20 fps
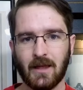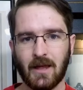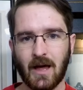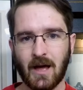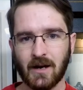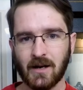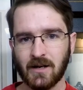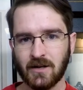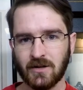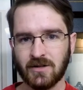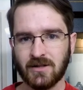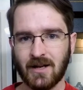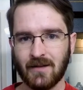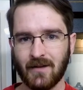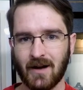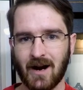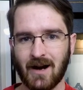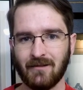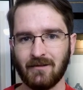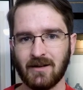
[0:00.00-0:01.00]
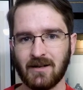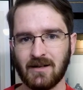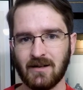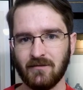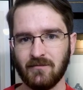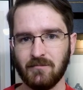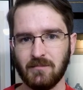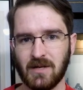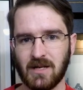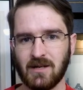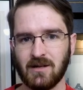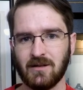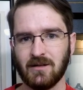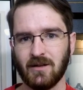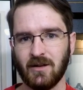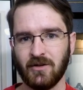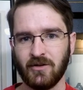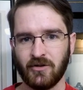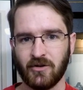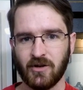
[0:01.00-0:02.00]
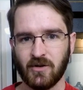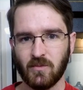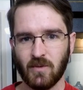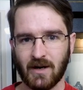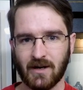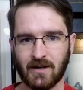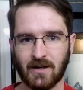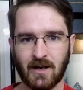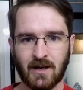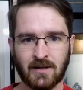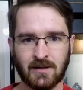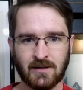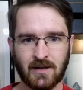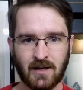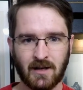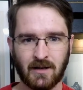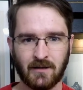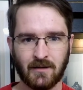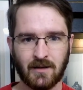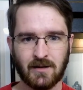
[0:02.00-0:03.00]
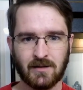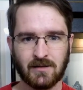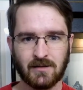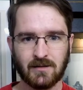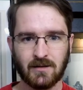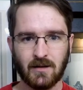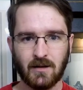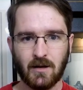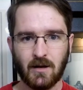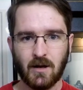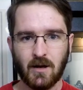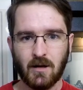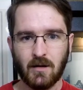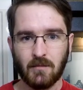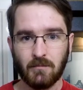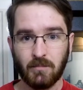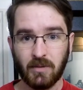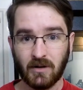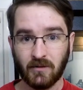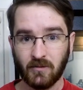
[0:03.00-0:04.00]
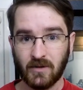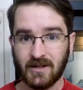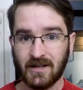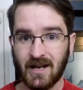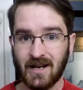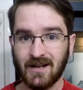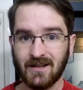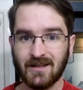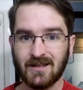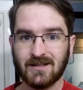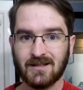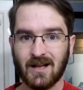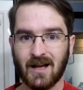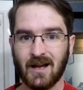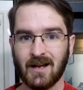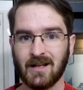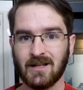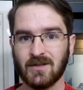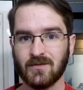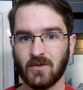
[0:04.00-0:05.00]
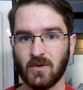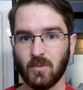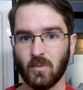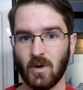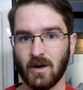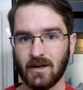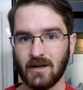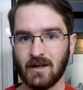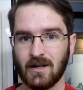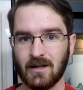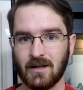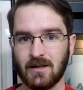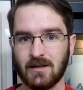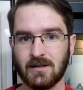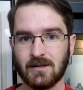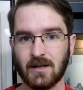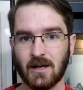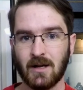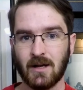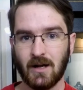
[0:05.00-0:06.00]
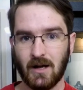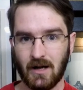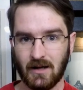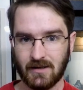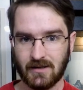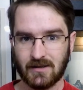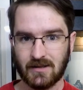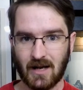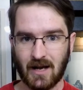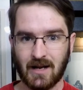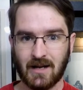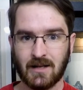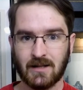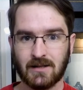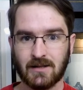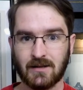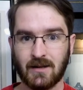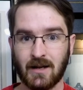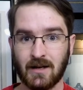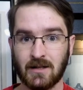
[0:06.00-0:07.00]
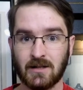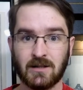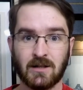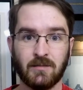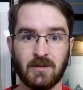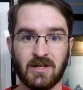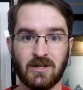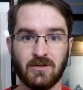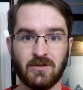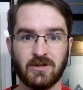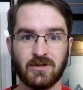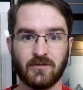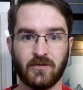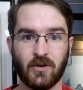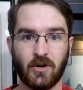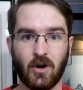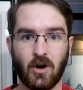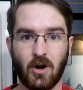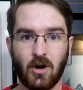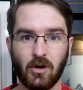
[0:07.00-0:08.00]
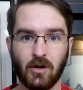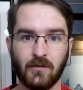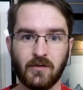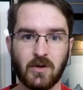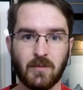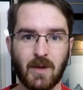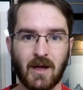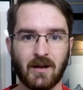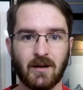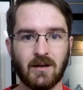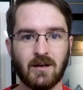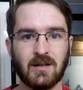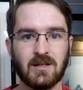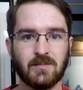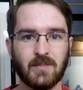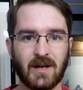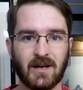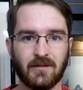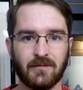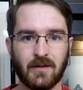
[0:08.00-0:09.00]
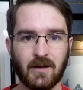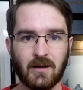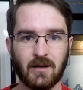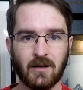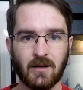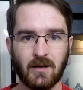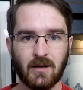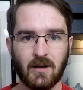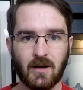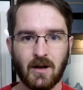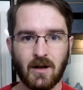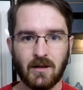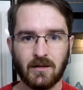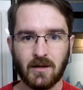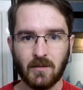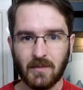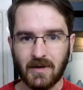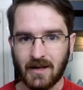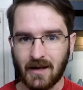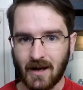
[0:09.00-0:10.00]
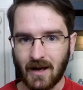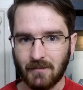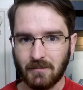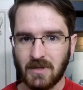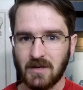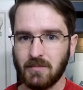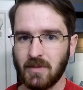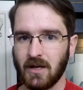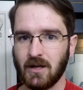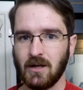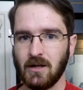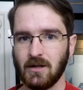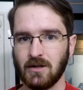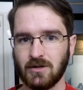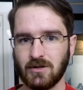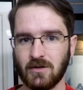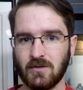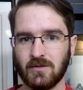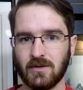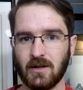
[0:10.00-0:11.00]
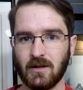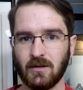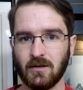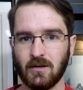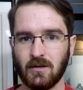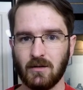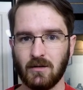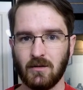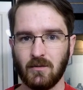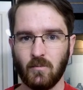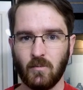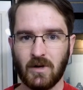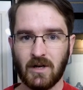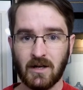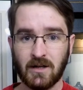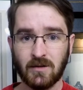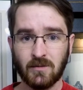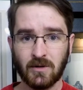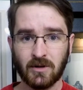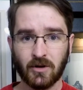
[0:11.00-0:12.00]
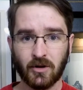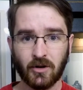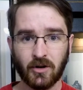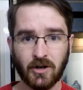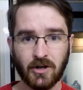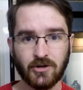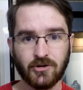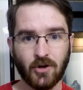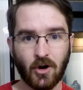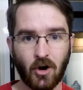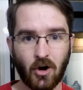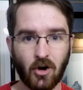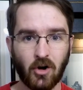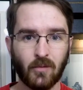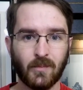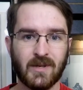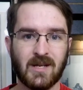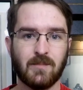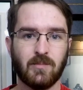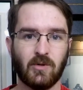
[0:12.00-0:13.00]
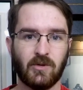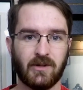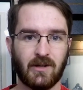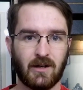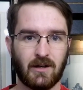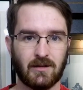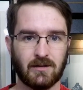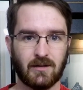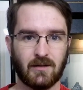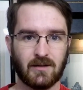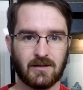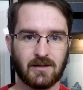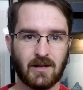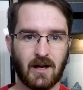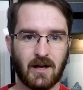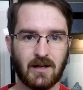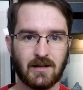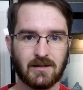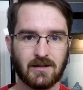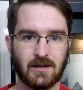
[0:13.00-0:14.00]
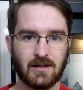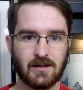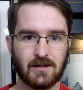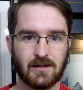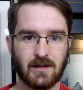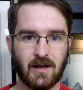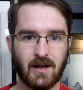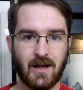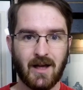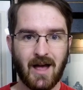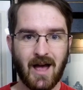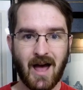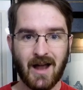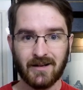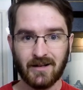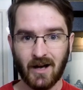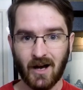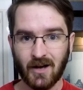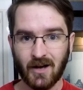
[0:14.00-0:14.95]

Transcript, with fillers: And I understand the irony of me, a nerdy white guy, saying this, but if we take the science for what it is, a science that is to be used for all of humanity's benefit, then we can't be picking and choosing. We need to encourage all people to get into the sciences and to